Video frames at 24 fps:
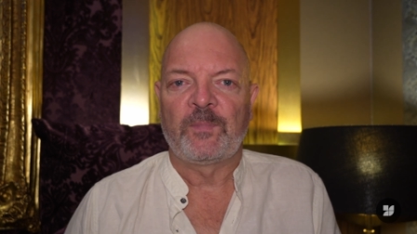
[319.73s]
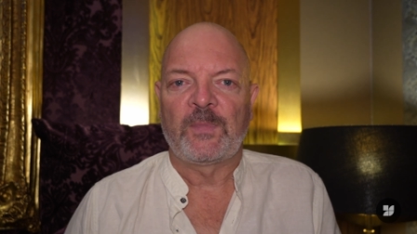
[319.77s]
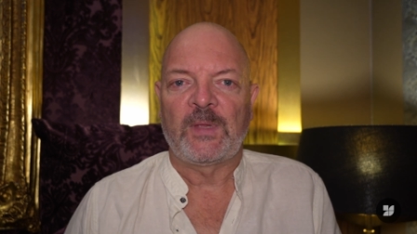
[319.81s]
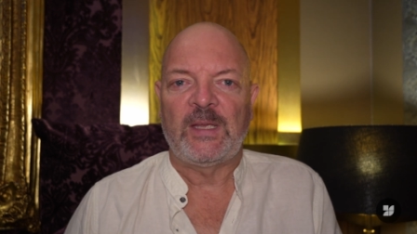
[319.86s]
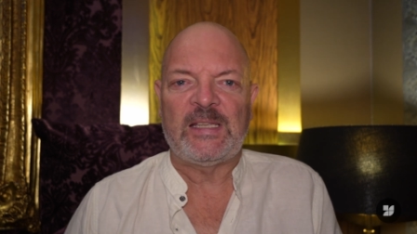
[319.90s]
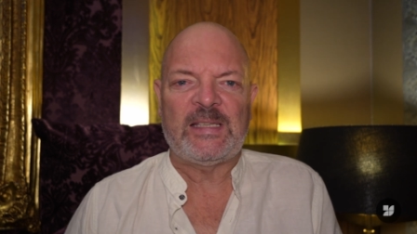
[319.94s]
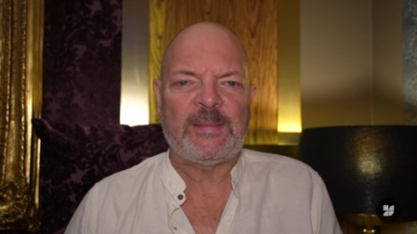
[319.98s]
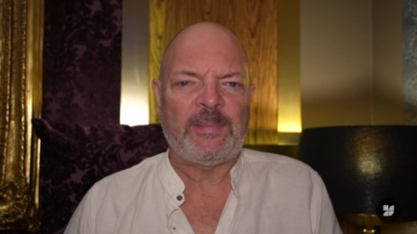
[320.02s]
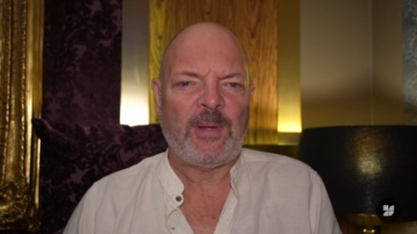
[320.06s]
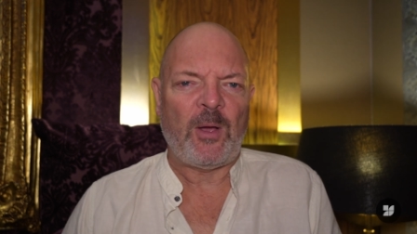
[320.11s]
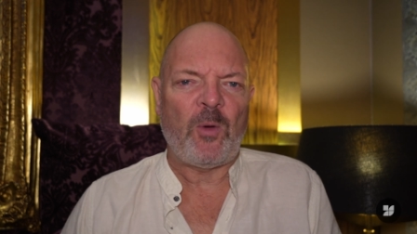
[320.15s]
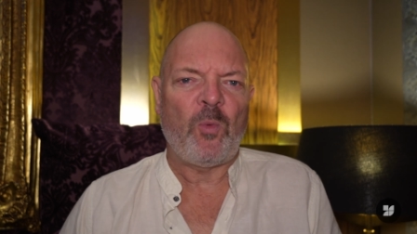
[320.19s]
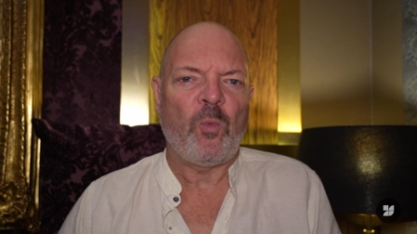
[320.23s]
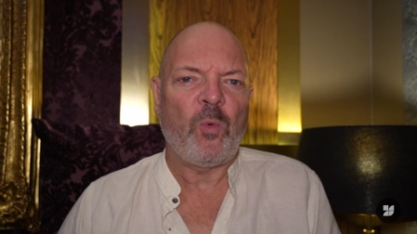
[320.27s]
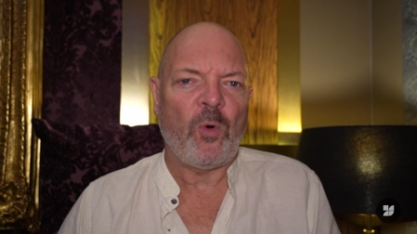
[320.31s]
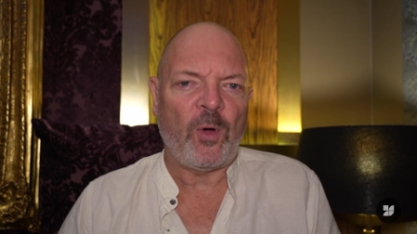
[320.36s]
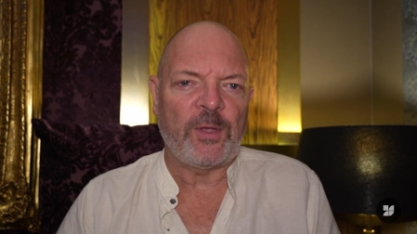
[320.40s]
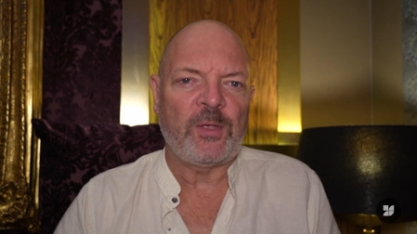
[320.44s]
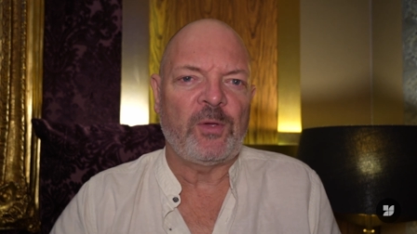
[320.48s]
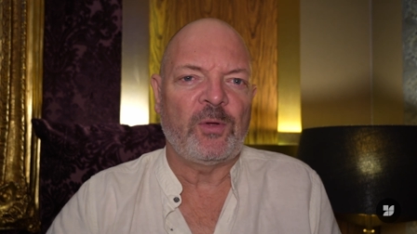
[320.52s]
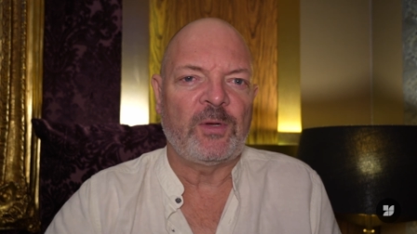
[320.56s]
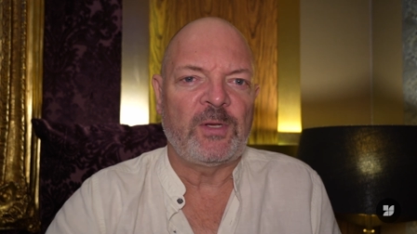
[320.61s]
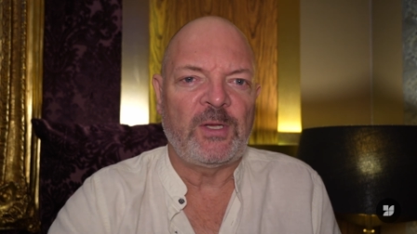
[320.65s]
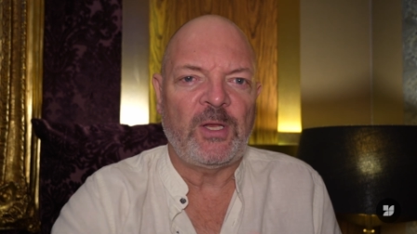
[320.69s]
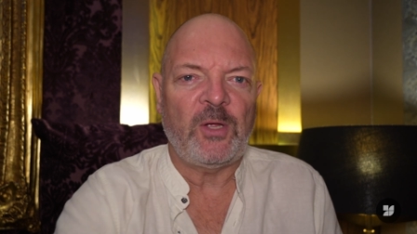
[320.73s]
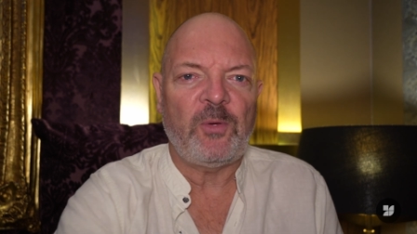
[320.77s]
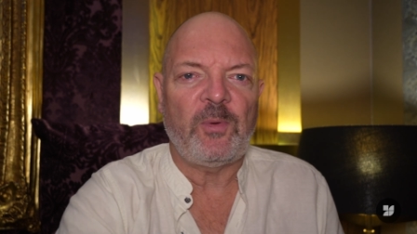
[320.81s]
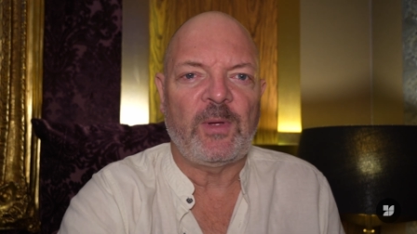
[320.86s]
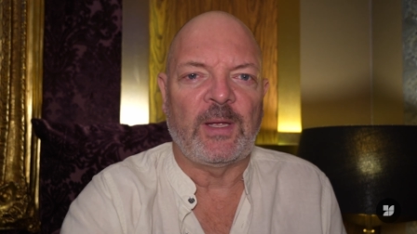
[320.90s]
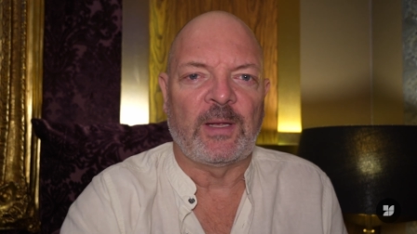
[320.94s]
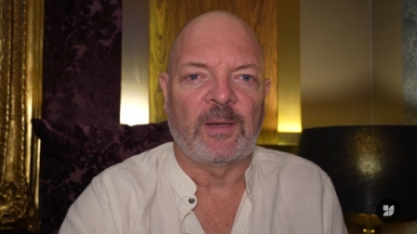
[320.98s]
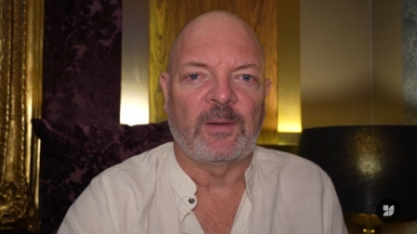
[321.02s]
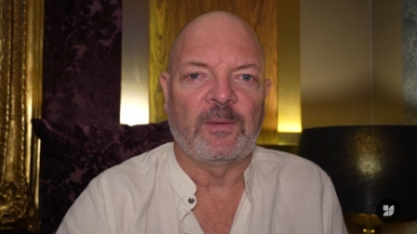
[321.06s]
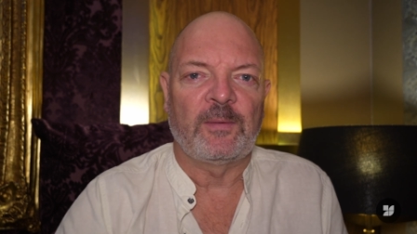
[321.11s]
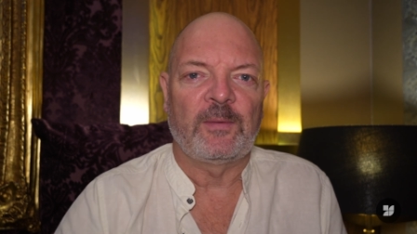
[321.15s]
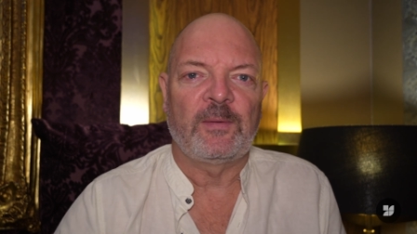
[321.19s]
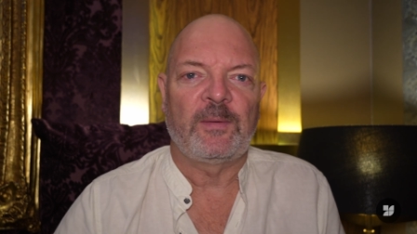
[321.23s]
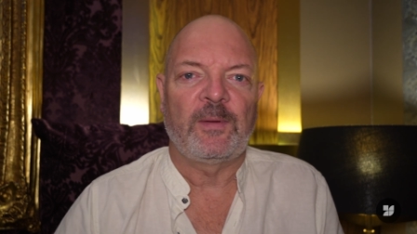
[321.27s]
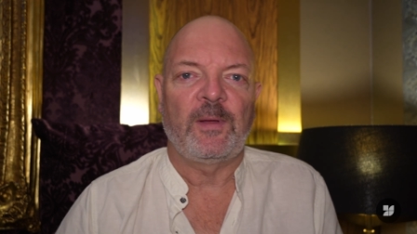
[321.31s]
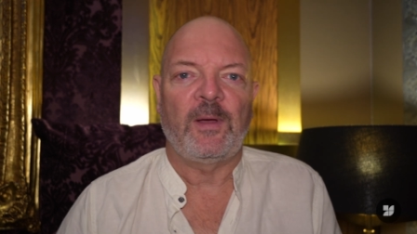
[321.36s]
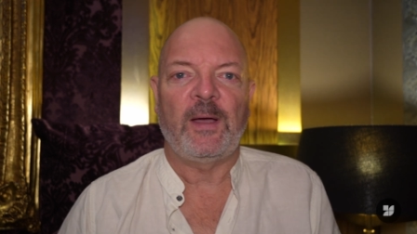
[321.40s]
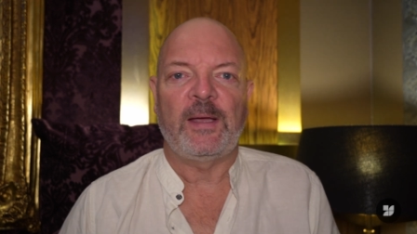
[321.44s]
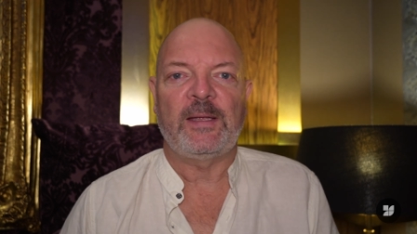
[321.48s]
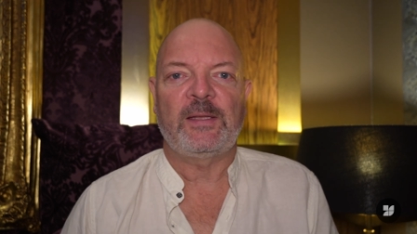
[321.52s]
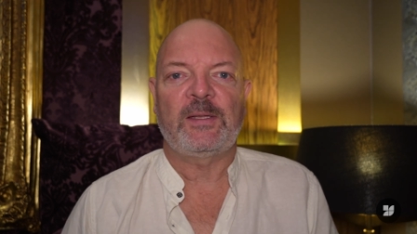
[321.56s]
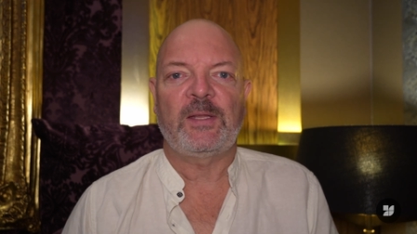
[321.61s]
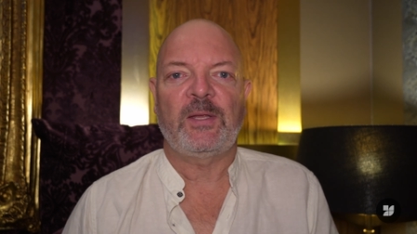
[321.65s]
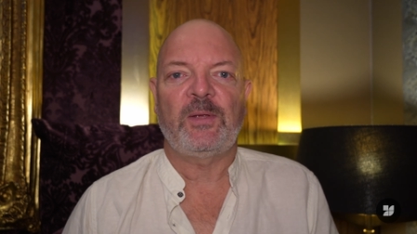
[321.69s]
Is it about what you're doing?
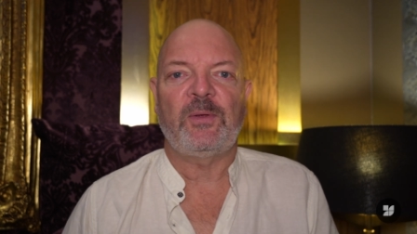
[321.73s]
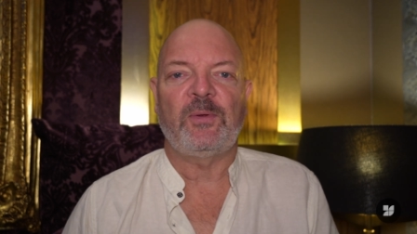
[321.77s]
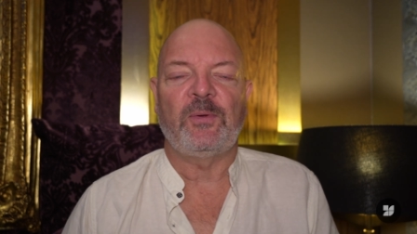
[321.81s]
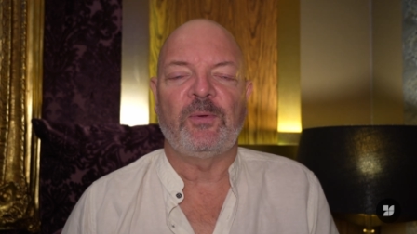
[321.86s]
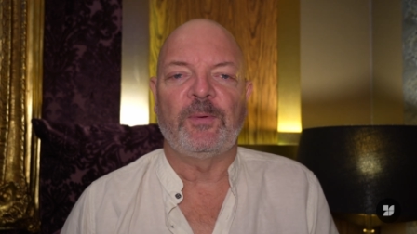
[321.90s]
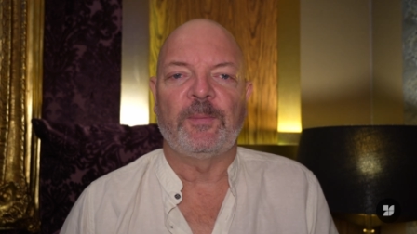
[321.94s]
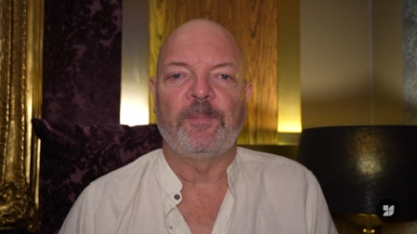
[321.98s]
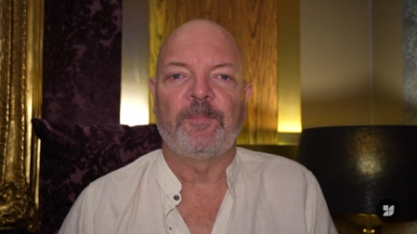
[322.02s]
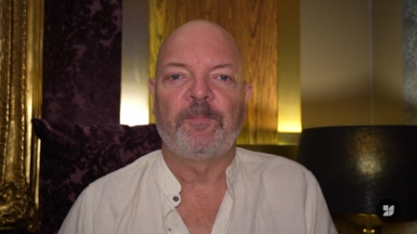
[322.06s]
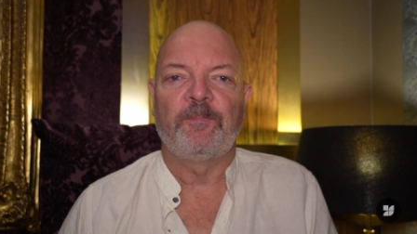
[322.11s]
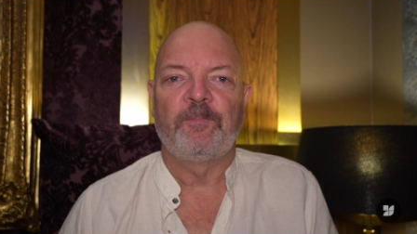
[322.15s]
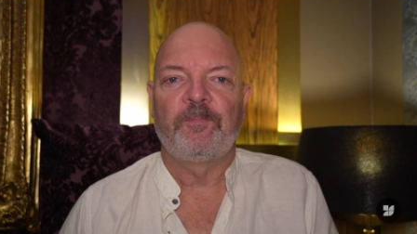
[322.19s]
I2.